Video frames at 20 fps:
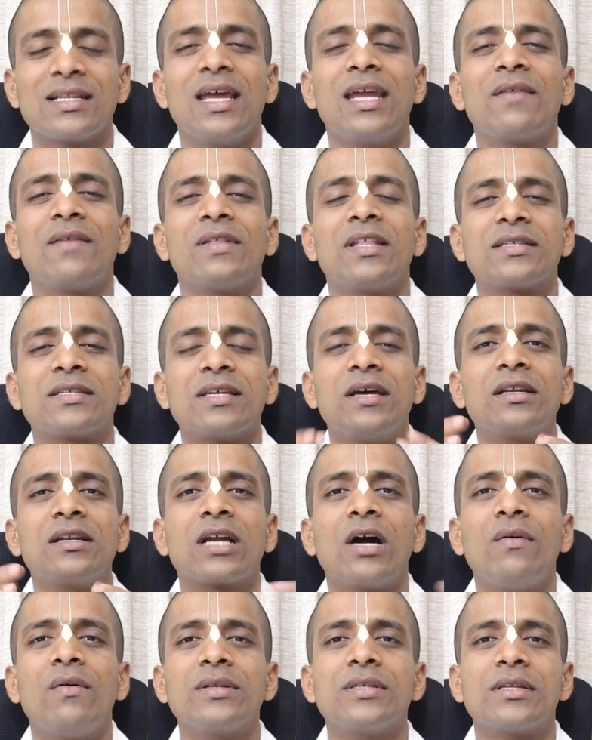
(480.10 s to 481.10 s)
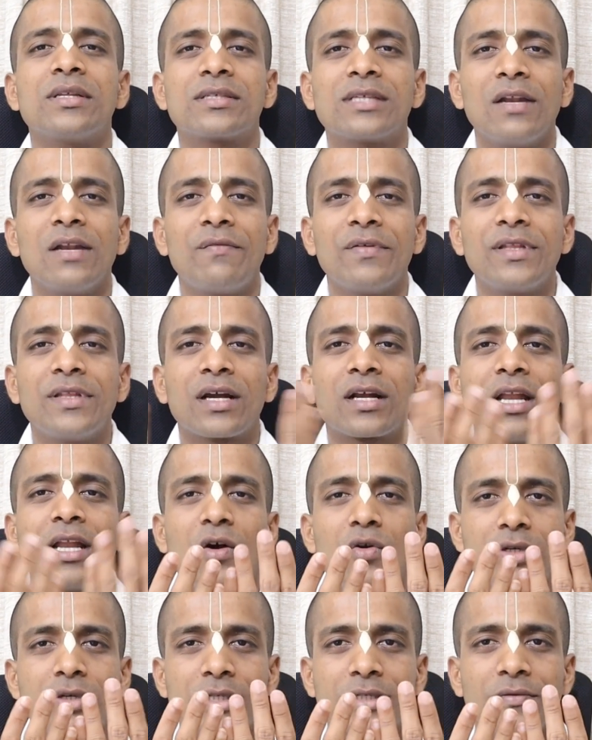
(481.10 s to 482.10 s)
like when the sun covers itself with the
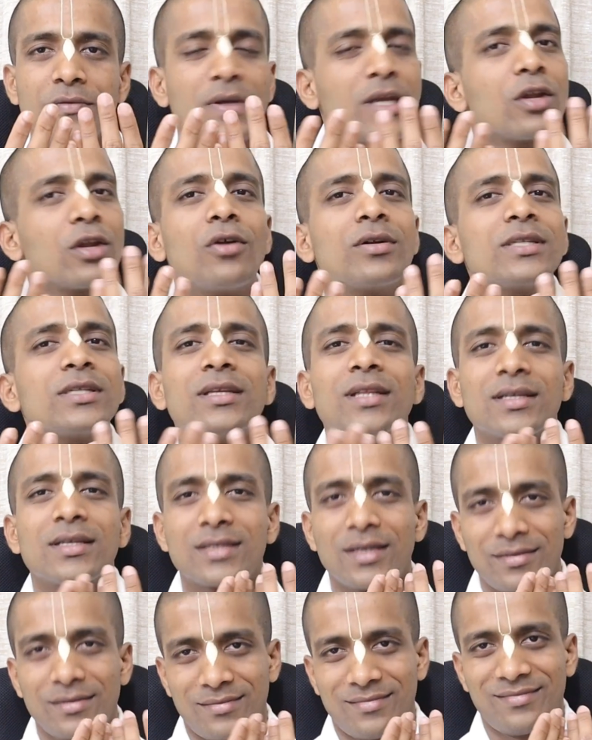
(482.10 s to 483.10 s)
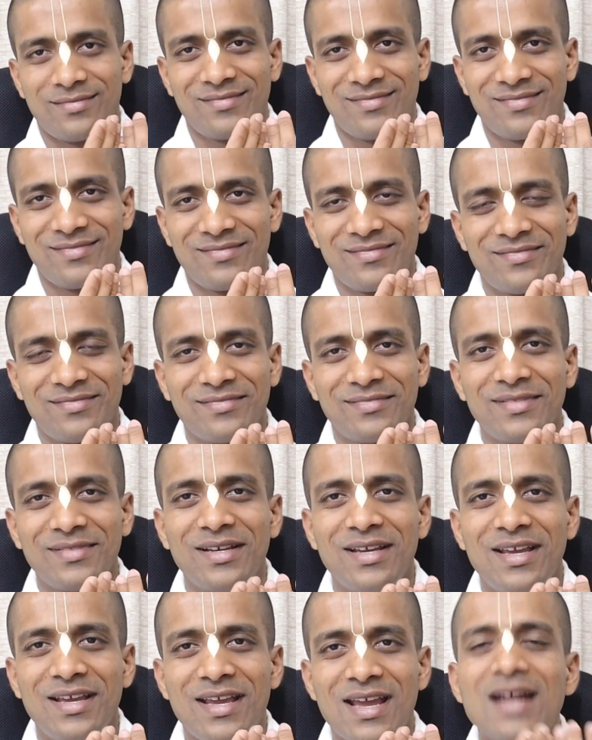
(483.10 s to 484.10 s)
clouds, we cannot see the sun. Hmm.
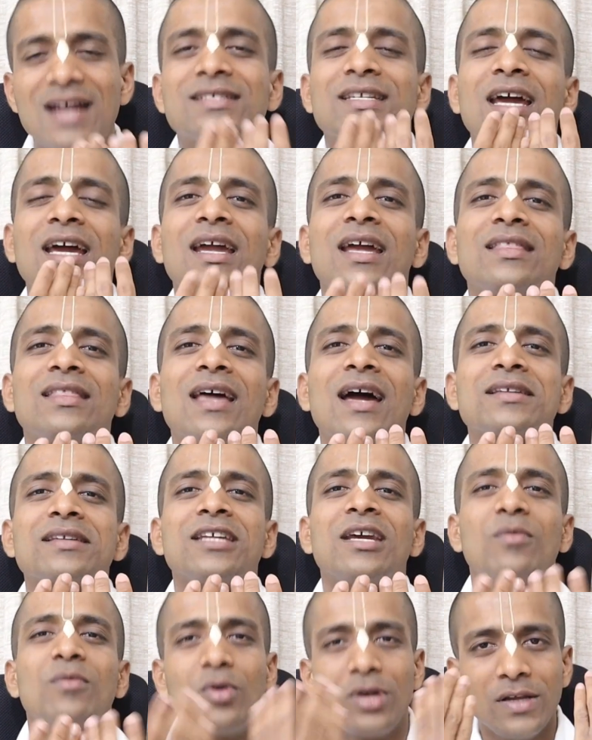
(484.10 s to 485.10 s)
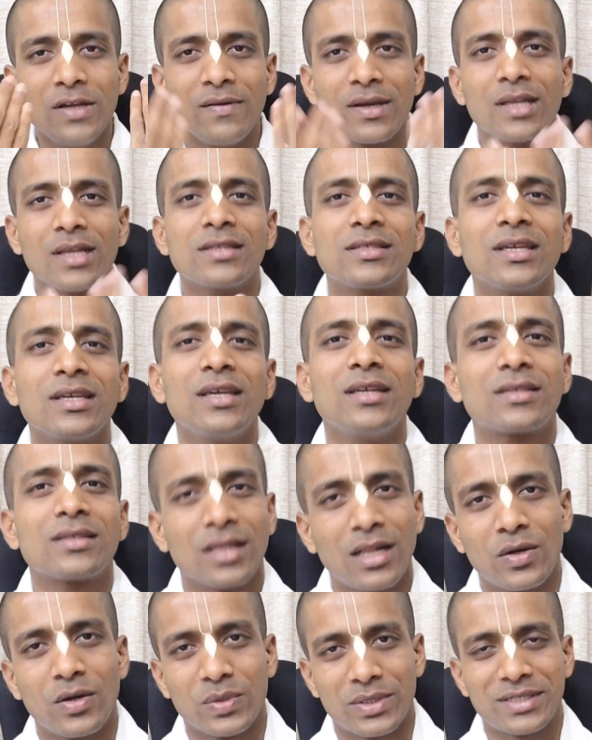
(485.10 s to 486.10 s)
At, at that time, only we can see his
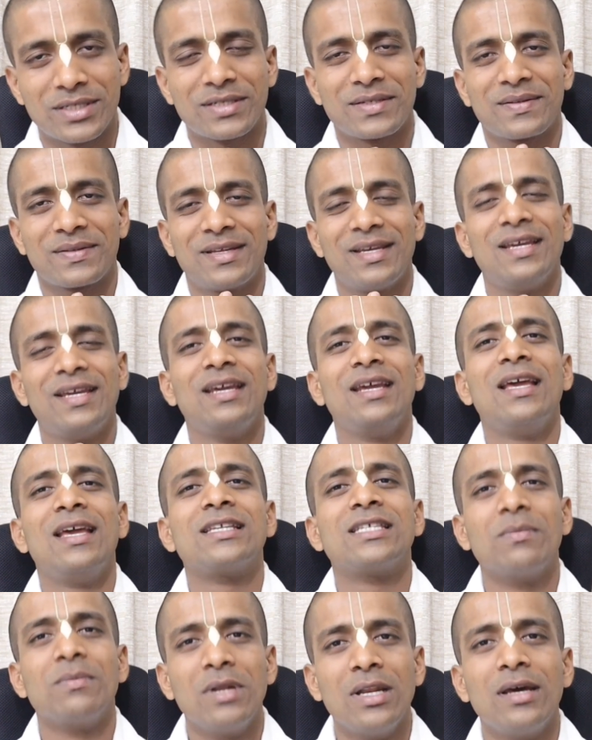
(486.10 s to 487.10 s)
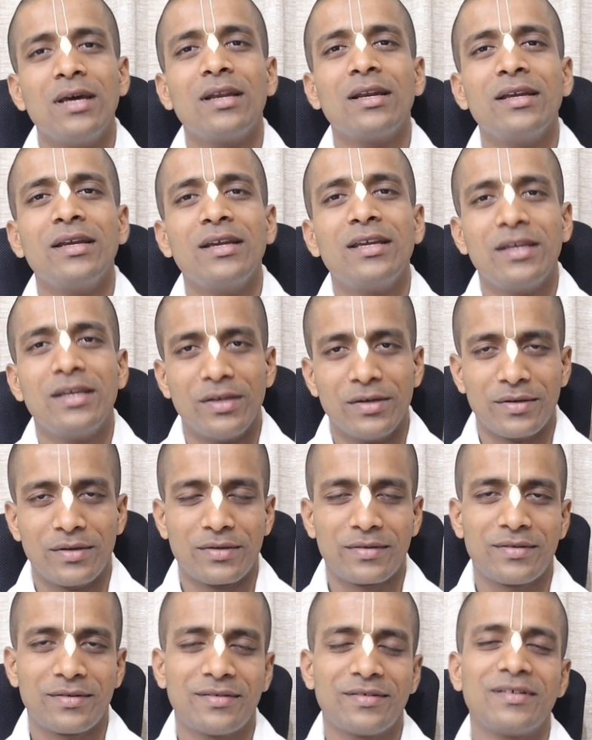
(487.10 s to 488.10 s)
clouds. Similarly, here,
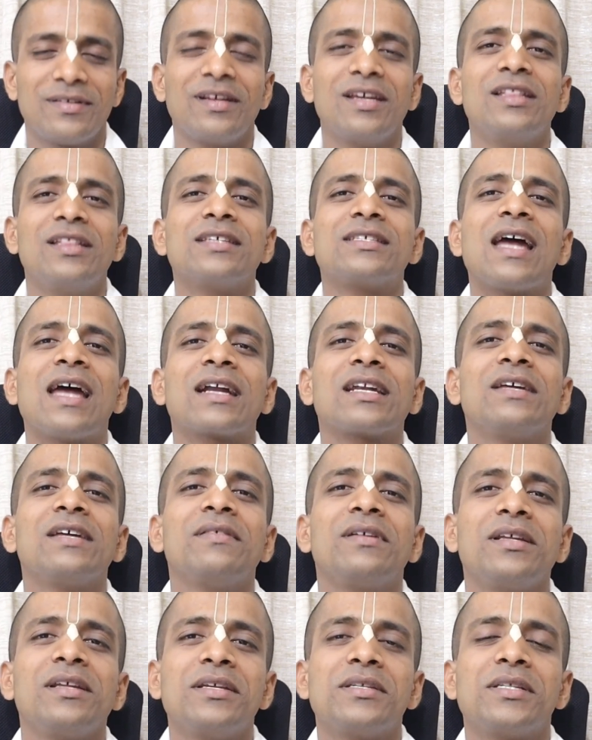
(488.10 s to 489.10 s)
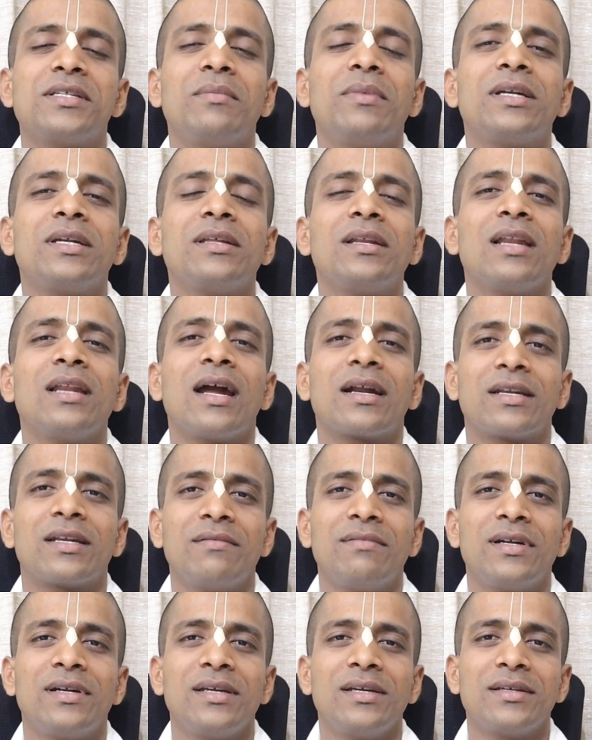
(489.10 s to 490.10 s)
in these activities, the material
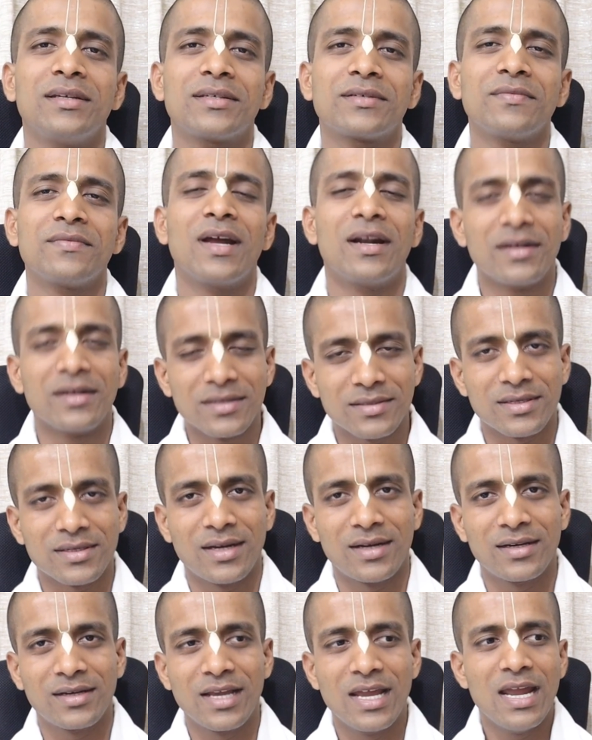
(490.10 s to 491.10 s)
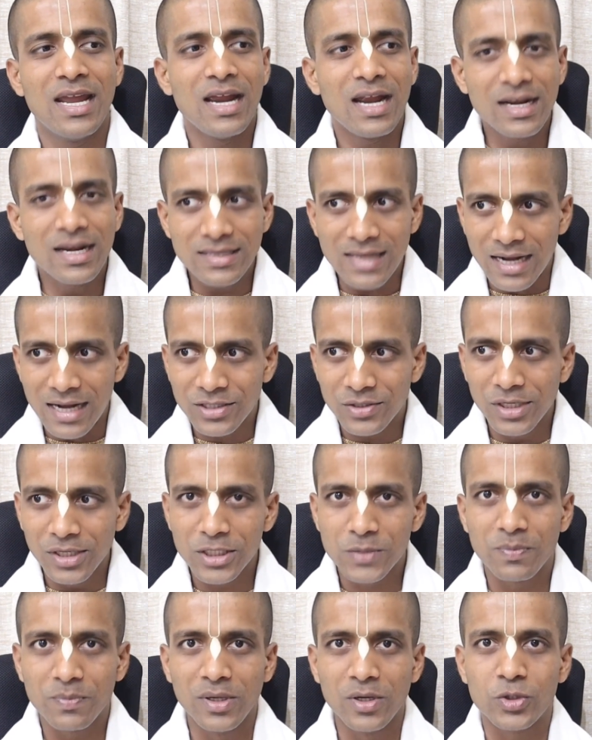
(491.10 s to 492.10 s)
activities, we understand, it is actually
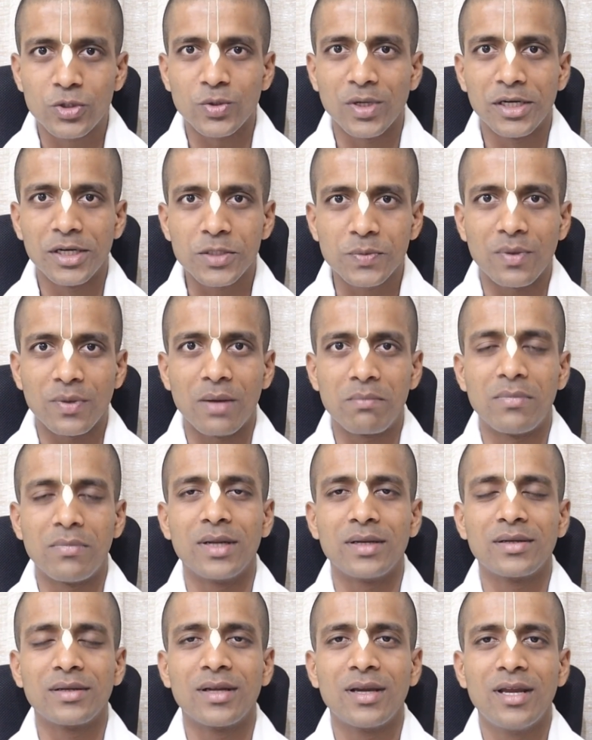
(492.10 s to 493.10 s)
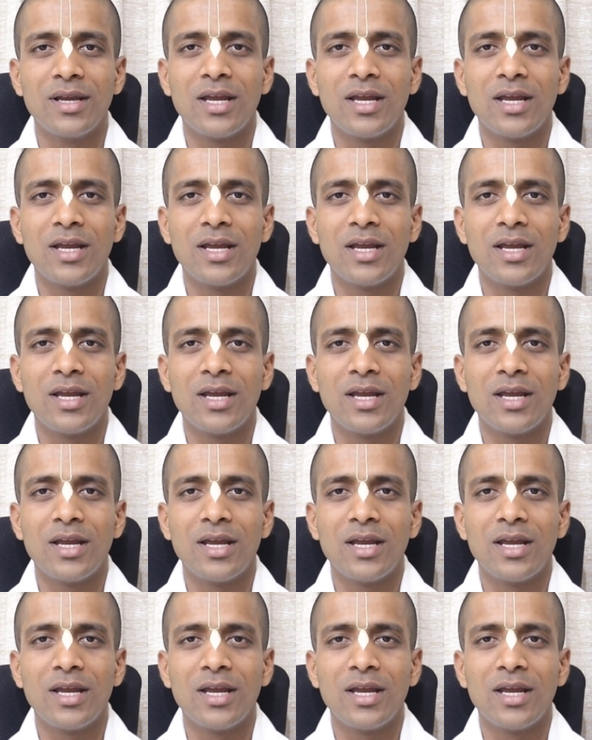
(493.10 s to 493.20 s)
spiritual, it's Brahman,